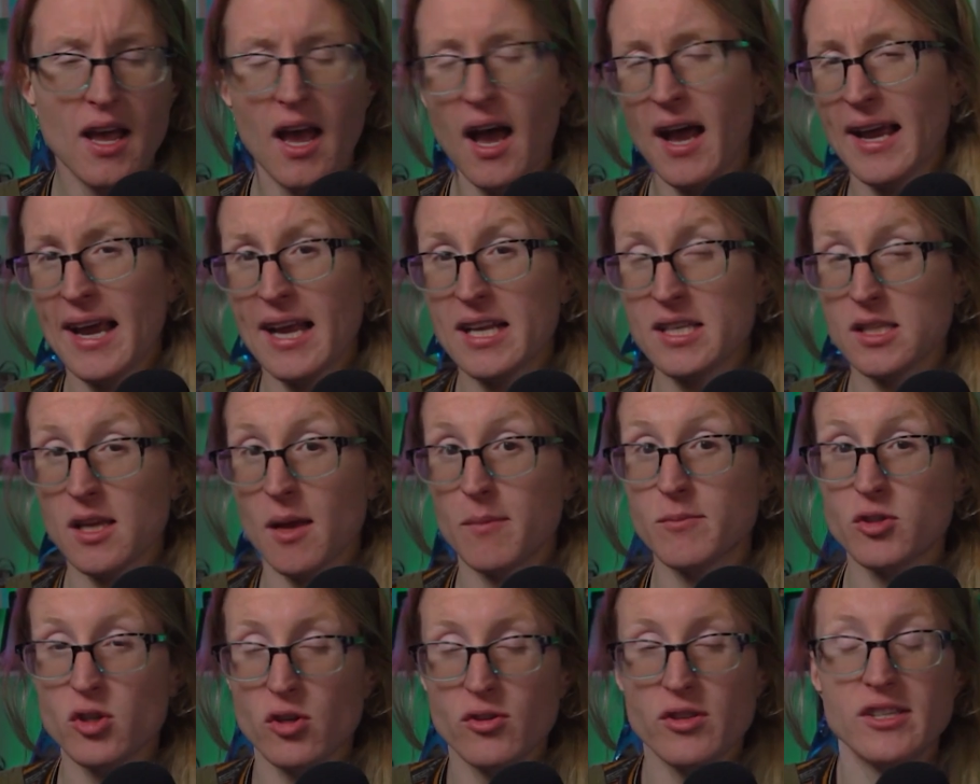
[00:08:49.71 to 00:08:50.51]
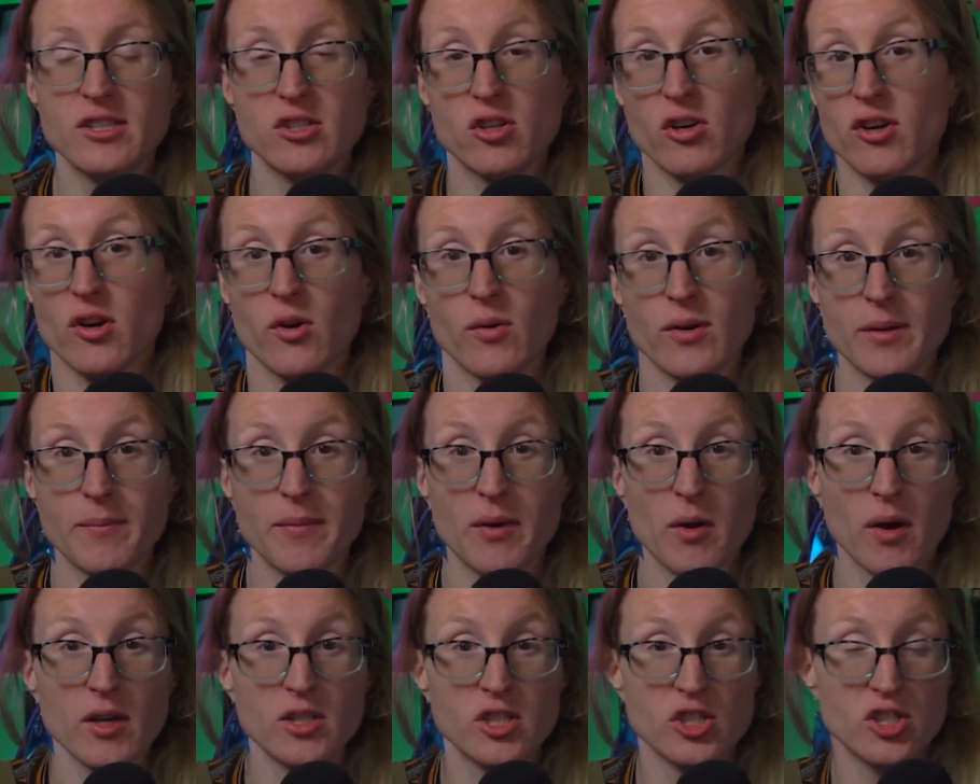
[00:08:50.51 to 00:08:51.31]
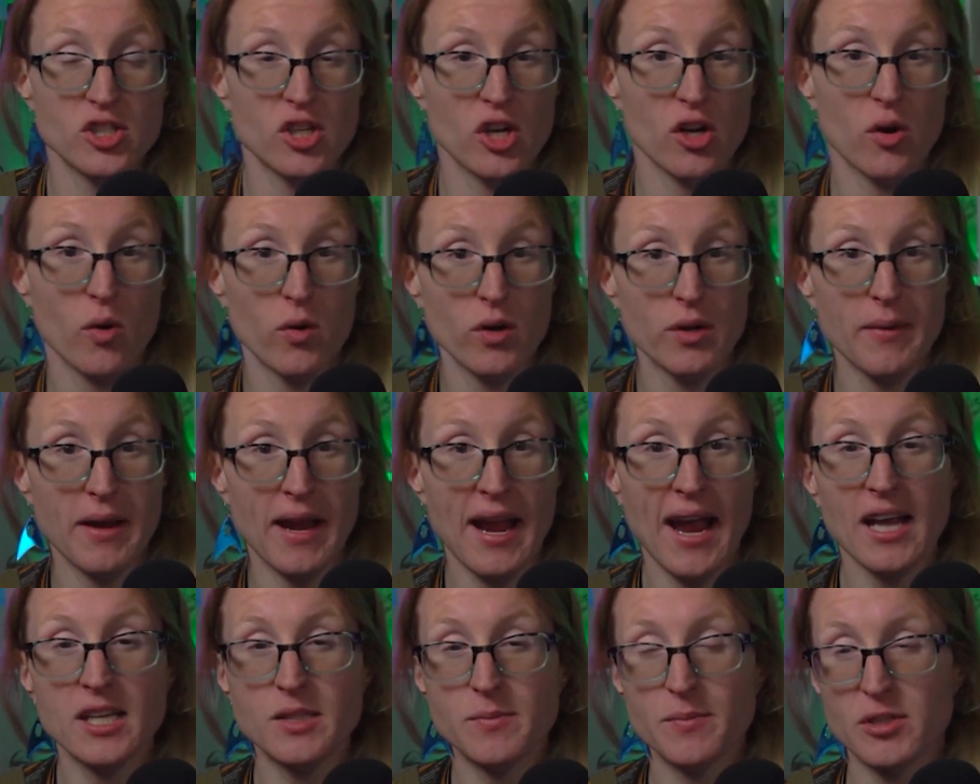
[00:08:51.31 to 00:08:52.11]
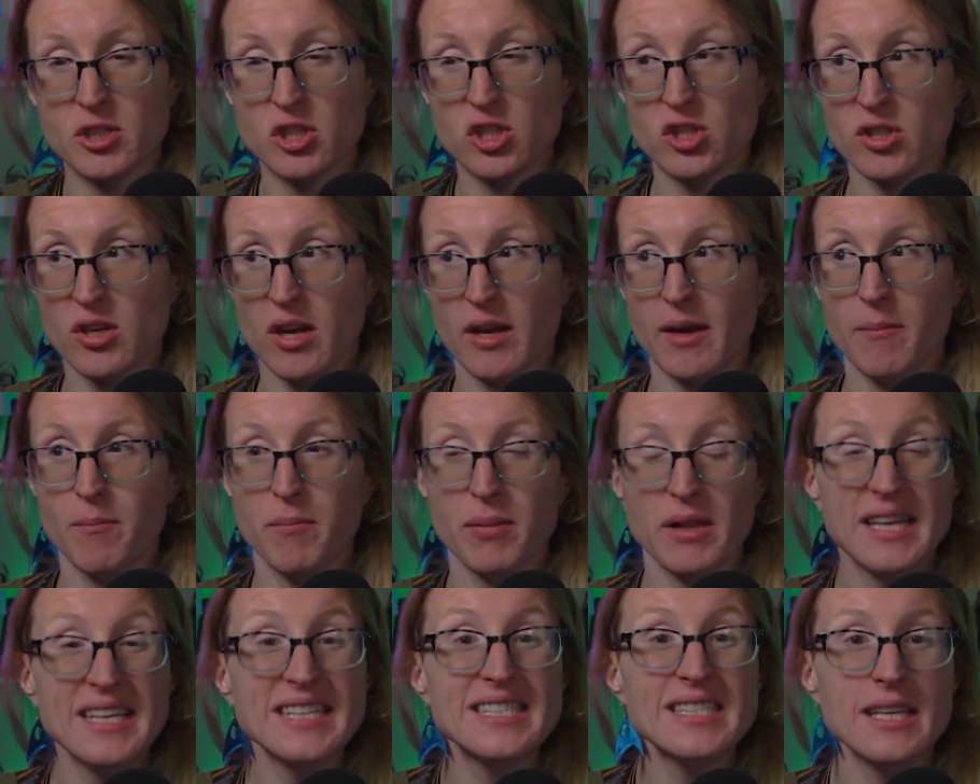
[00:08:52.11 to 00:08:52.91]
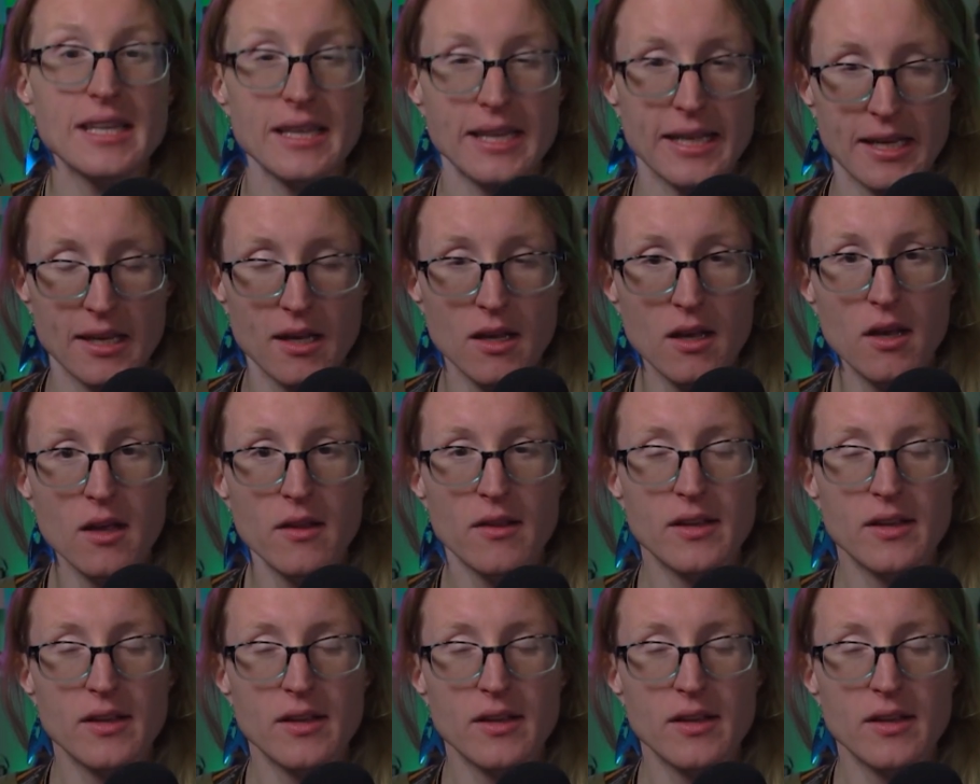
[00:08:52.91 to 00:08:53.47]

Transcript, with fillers: Again, I'm sure these are going to be questions that are going to be asked, but just implicitly,